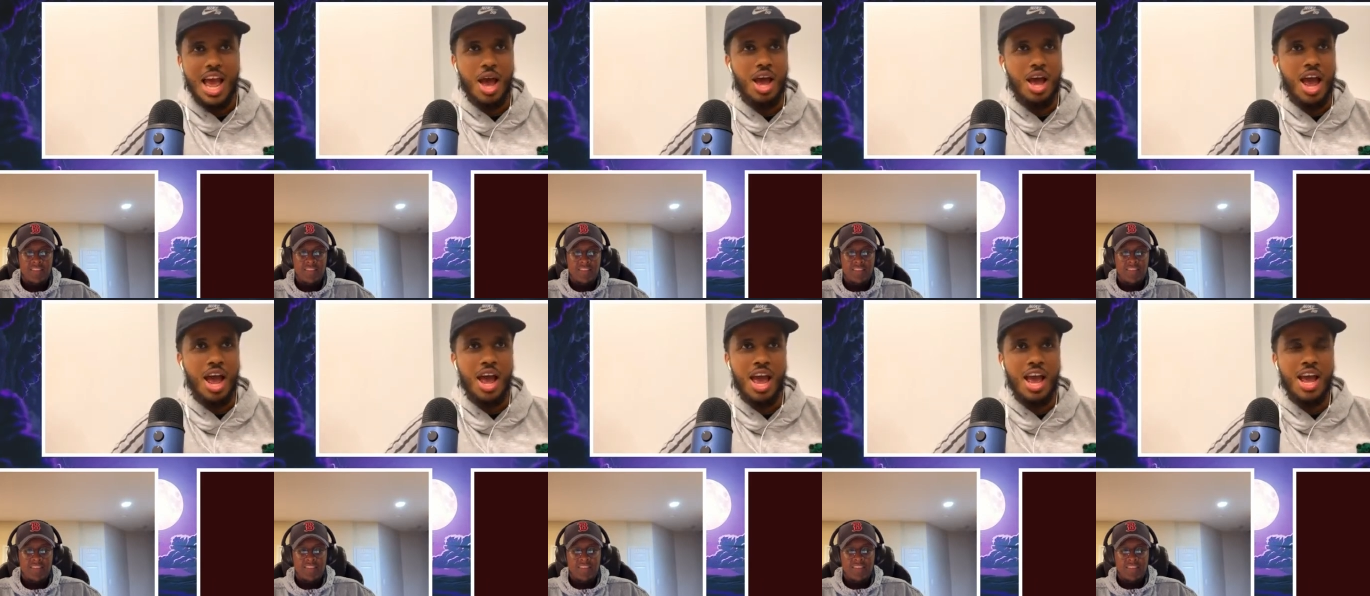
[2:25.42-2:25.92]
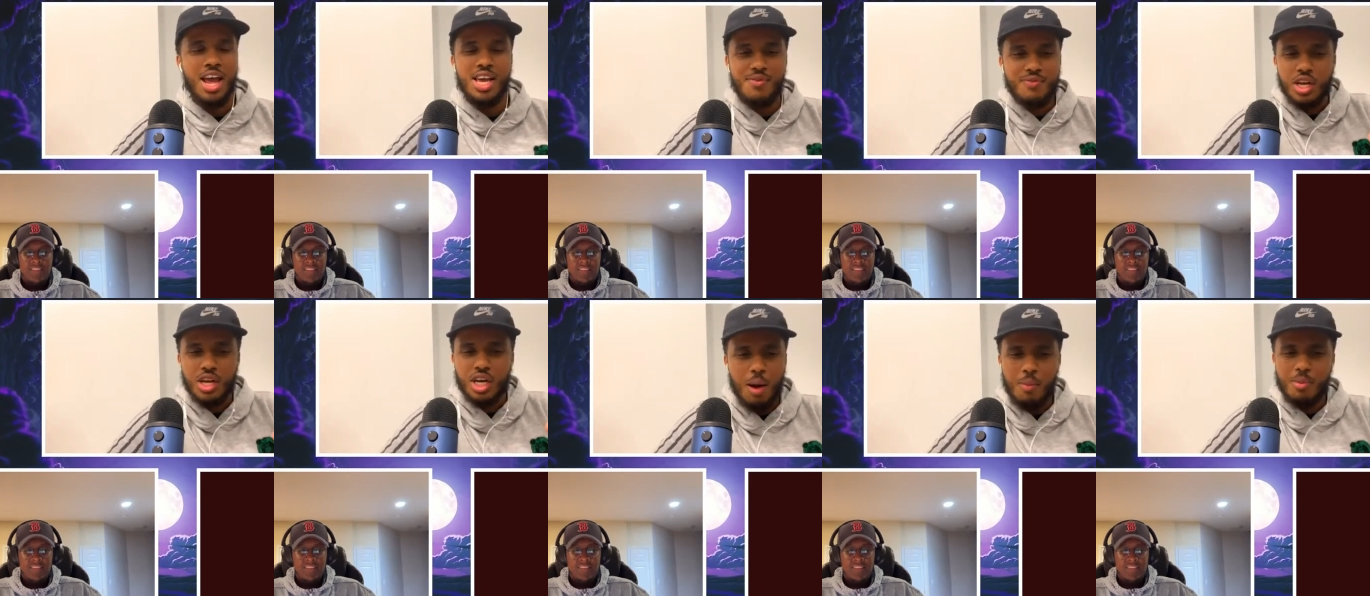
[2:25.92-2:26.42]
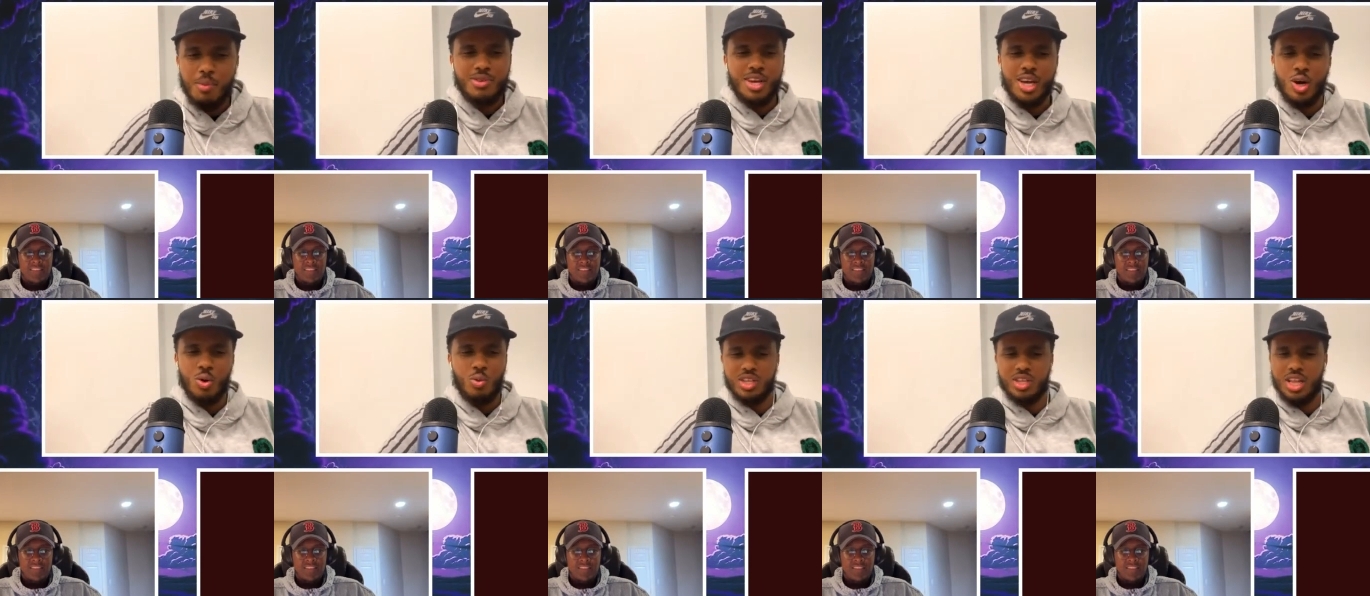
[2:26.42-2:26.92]
Speaker 1: and even the commentator
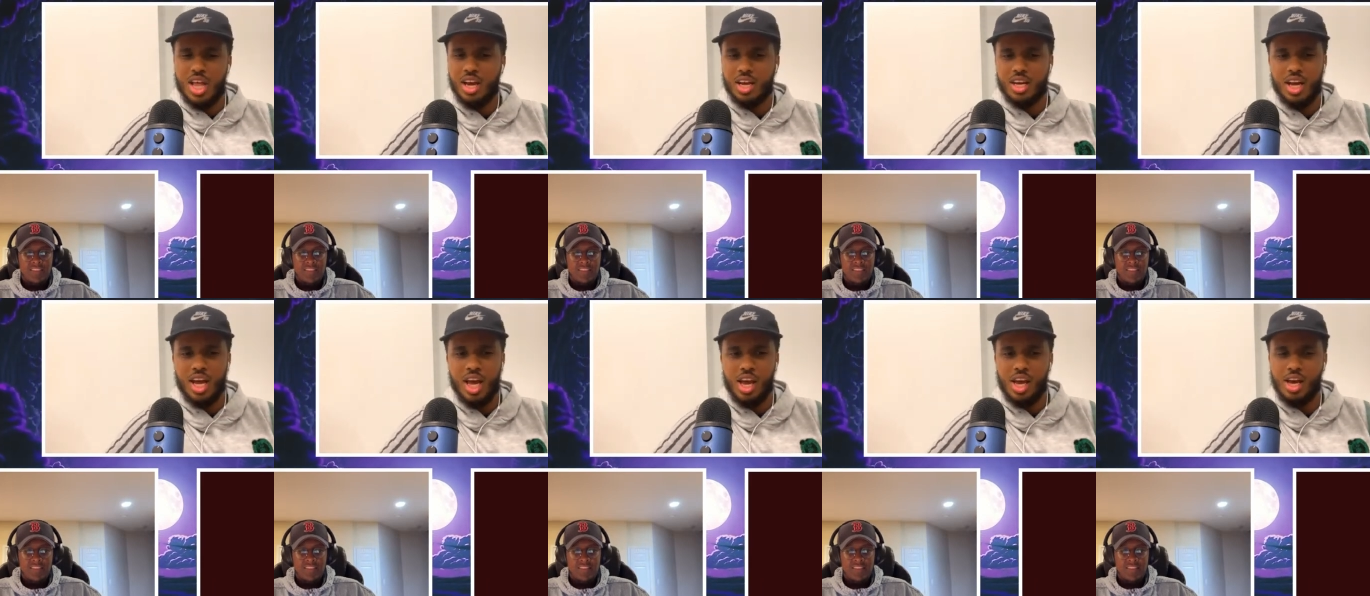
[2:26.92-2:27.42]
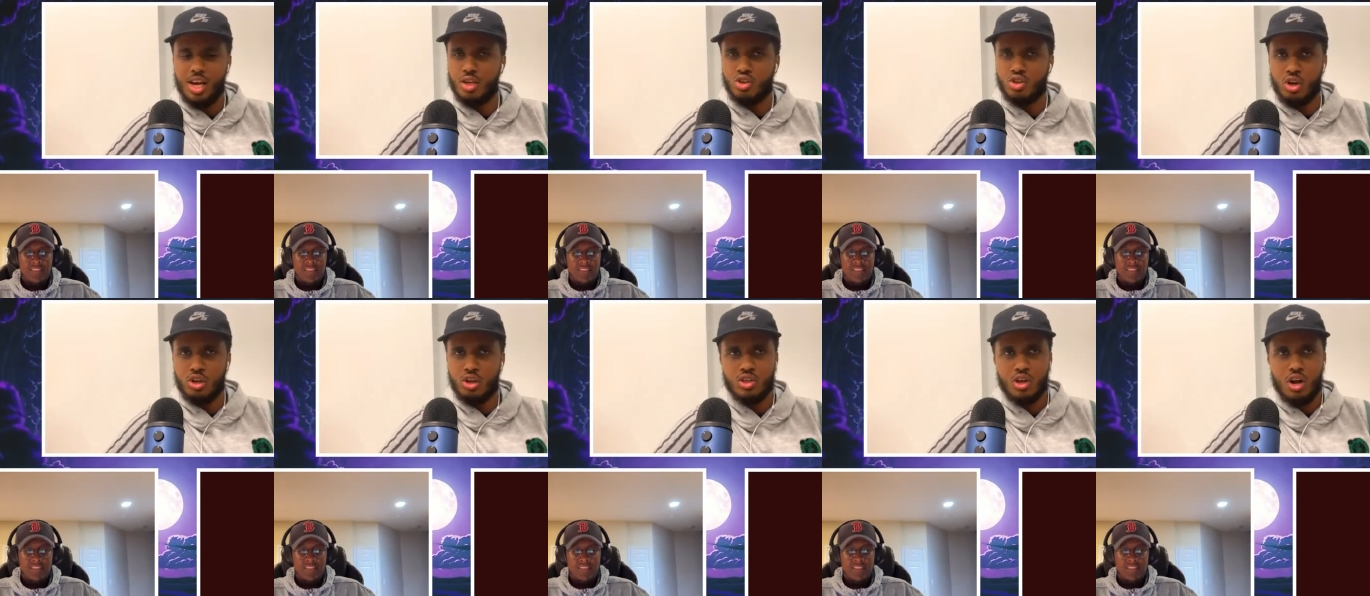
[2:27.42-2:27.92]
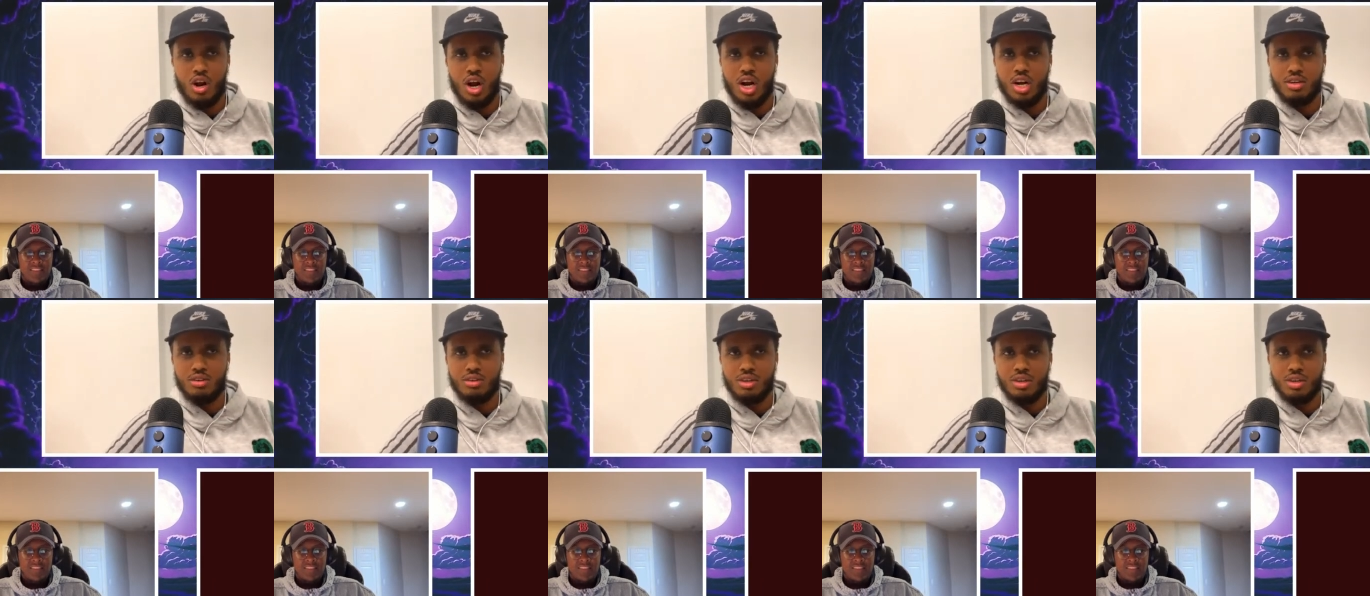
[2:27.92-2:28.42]
was like, and Trossard
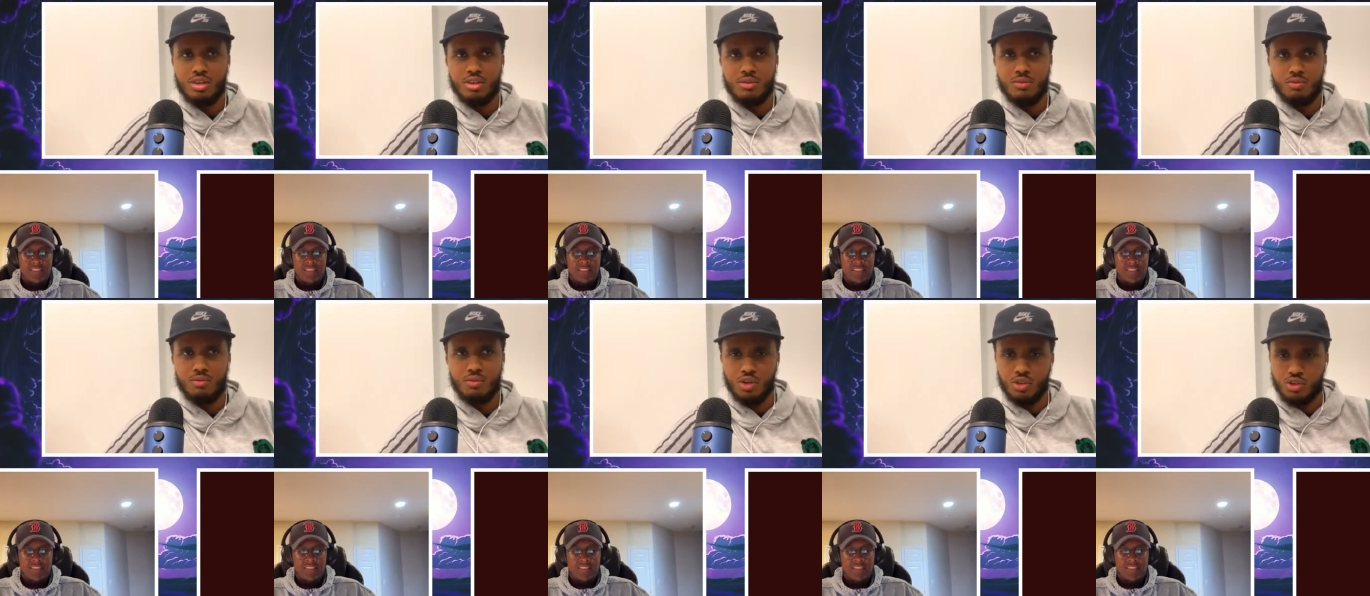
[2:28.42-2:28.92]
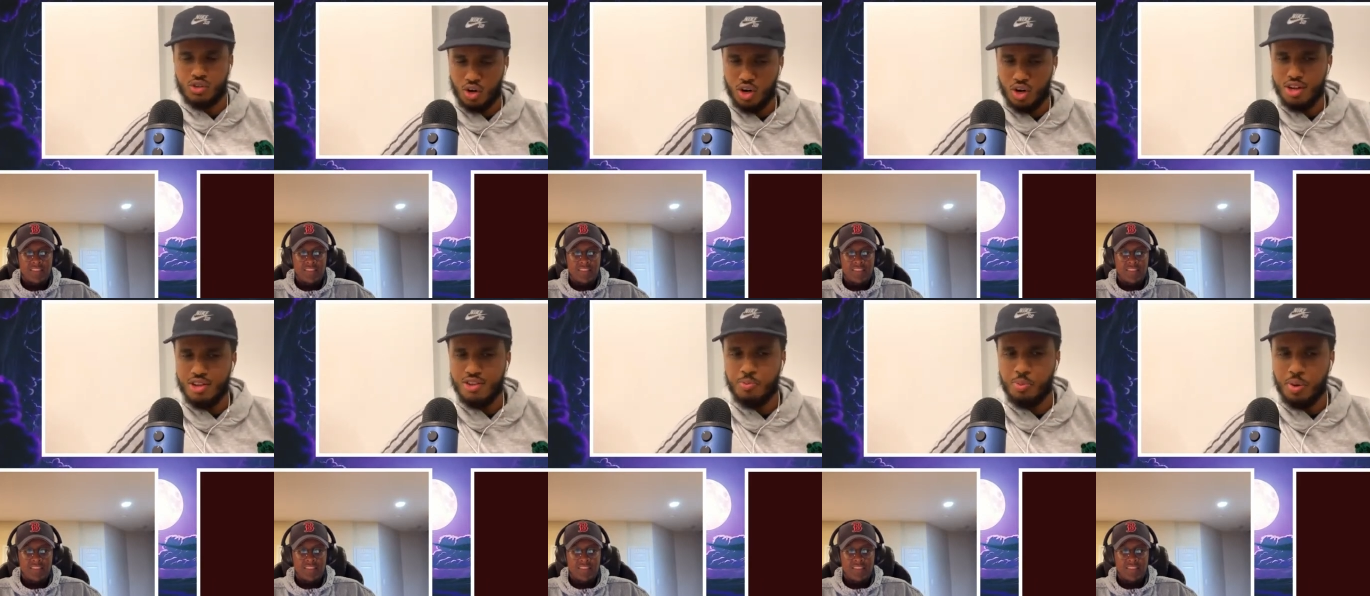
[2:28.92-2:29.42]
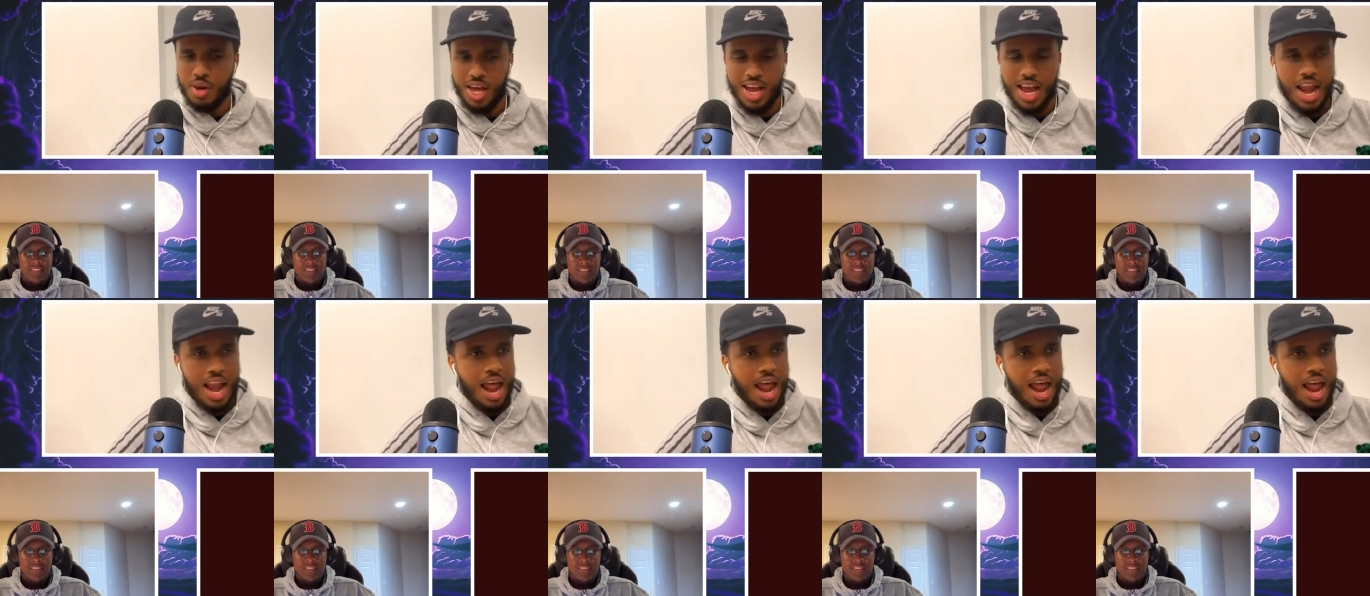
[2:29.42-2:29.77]
returns play. And